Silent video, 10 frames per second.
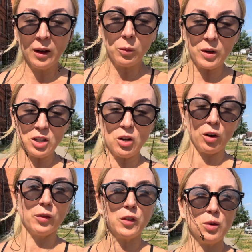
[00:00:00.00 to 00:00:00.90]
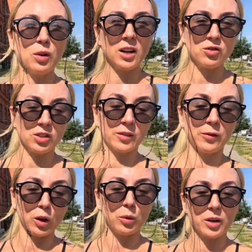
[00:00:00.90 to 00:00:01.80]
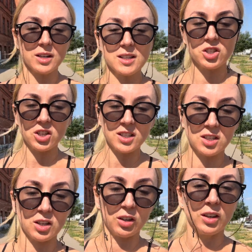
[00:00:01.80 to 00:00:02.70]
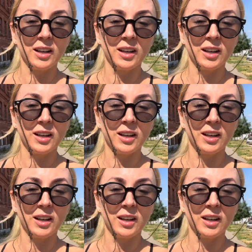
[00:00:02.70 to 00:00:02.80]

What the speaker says: with, a few hundred followers just to,